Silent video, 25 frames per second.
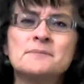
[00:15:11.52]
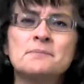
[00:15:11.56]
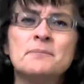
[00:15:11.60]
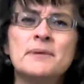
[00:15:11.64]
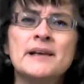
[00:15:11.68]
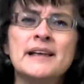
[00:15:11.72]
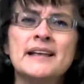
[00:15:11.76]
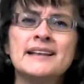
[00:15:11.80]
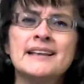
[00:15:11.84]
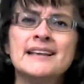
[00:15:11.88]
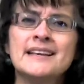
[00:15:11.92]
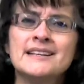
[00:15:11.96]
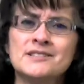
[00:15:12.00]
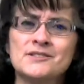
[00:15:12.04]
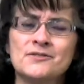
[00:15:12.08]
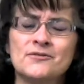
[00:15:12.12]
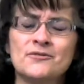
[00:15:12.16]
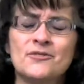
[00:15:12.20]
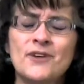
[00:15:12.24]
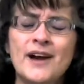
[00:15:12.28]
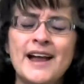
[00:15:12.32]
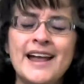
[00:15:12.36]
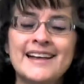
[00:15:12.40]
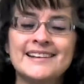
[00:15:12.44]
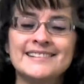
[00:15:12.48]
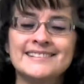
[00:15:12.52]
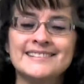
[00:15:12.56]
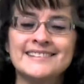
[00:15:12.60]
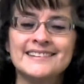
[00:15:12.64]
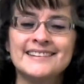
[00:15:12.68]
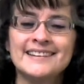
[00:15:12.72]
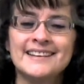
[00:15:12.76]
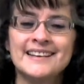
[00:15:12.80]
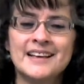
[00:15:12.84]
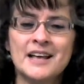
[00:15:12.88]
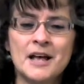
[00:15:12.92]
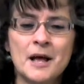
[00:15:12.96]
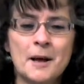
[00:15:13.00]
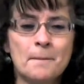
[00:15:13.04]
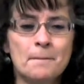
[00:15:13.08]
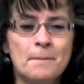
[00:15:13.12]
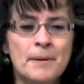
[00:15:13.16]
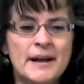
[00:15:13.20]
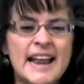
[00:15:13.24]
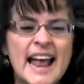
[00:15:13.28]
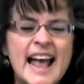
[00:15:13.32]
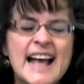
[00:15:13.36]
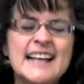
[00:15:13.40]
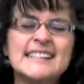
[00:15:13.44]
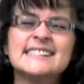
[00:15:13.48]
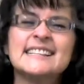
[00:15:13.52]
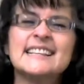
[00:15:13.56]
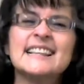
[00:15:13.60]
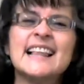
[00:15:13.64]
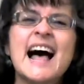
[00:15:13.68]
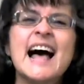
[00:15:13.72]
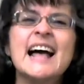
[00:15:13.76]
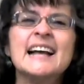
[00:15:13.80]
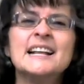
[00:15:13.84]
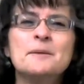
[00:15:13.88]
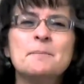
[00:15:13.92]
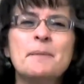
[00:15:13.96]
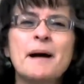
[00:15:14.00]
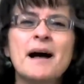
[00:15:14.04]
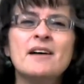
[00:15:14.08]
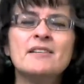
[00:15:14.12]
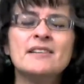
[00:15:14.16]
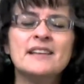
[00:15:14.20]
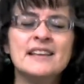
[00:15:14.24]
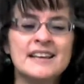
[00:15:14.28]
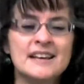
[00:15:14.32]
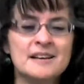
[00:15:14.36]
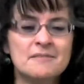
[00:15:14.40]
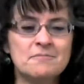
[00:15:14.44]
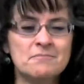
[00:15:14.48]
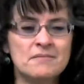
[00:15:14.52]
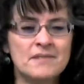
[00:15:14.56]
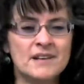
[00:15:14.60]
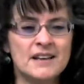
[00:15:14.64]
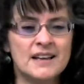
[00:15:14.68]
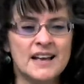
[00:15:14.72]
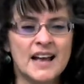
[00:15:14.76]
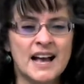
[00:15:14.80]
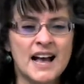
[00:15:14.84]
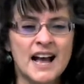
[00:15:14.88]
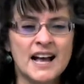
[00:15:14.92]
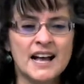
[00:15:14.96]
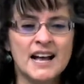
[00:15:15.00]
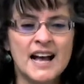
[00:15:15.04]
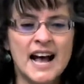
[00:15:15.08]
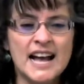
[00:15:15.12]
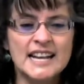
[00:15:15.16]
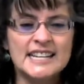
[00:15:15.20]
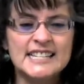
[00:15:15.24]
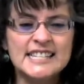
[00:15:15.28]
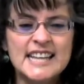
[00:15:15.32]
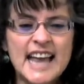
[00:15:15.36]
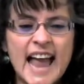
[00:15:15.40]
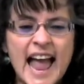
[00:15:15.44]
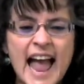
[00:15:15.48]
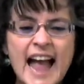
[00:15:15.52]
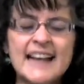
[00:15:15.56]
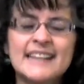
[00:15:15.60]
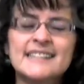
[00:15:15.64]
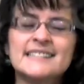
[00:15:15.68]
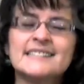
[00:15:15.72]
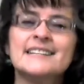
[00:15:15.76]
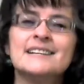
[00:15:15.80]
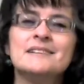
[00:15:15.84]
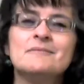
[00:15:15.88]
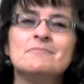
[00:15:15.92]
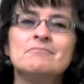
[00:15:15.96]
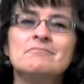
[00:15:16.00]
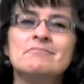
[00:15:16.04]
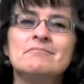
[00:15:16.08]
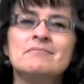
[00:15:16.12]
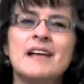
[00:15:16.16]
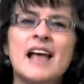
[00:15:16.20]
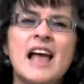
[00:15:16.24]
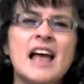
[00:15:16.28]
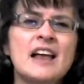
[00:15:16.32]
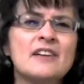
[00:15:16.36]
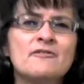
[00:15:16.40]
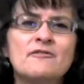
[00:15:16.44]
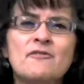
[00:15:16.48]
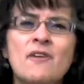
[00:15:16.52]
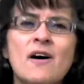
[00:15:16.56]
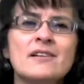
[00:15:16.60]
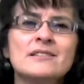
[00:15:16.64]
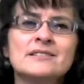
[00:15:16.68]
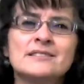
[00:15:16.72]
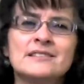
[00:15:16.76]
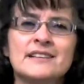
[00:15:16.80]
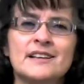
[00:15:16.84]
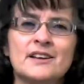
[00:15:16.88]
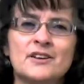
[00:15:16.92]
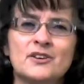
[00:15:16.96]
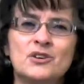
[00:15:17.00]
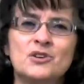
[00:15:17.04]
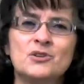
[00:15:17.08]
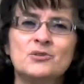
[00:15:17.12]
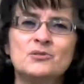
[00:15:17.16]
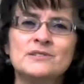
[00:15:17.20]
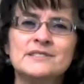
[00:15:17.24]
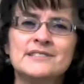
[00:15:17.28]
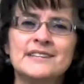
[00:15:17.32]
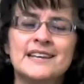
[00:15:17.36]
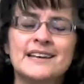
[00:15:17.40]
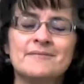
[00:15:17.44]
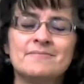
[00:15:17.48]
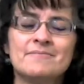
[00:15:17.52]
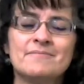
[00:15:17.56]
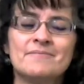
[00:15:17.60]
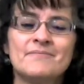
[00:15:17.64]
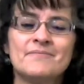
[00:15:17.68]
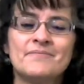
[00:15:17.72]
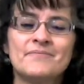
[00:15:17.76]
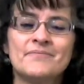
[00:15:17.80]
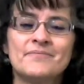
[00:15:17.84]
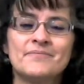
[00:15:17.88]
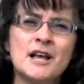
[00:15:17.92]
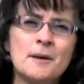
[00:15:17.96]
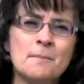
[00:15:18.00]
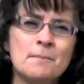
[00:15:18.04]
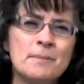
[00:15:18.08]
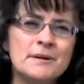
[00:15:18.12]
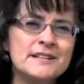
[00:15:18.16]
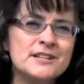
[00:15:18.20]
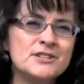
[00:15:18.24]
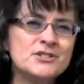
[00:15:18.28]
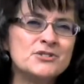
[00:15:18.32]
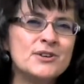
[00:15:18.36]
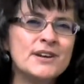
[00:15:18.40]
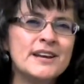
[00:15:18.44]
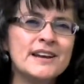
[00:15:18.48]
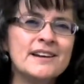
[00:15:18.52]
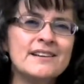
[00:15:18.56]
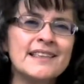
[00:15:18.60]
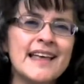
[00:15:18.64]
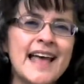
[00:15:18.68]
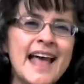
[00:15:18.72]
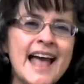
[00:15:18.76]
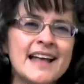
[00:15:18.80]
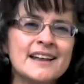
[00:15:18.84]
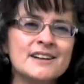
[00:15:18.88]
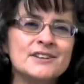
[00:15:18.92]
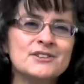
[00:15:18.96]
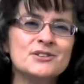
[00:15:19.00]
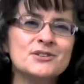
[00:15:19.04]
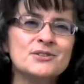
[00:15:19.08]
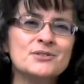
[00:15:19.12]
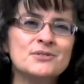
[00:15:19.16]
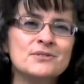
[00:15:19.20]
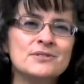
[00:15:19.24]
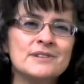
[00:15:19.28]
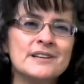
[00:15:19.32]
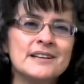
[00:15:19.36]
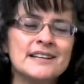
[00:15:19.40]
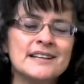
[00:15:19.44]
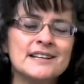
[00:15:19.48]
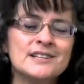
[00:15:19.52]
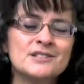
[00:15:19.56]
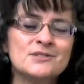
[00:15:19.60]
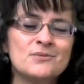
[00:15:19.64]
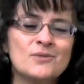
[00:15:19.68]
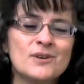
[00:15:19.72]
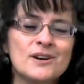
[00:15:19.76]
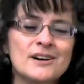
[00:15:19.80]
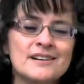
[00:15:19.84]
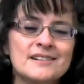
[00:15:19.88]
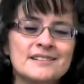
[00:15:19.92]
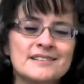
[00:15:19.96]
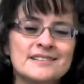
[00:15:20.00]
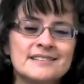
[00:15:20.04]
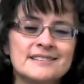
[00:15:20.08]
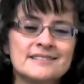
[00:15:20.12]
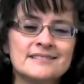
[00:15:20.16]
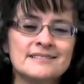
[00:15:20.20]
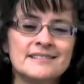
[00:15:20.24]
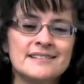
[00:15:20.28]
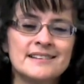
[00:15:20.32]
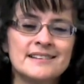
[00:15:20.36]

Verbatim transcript: been his friend, but has lied about him, attacked him, and falsely accused him. But did you hear the attitude in his words?